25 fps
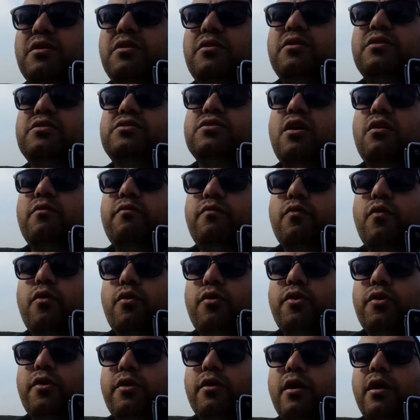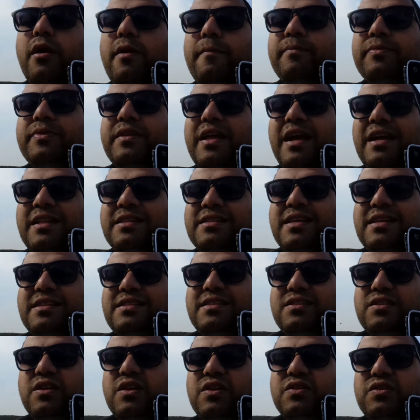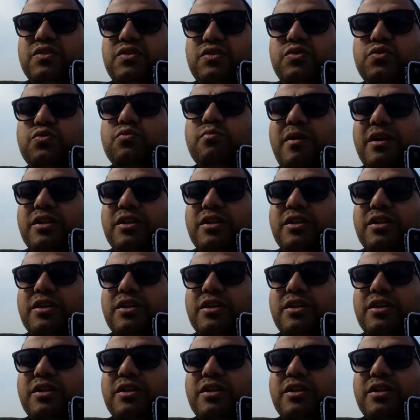meters of water, and that's too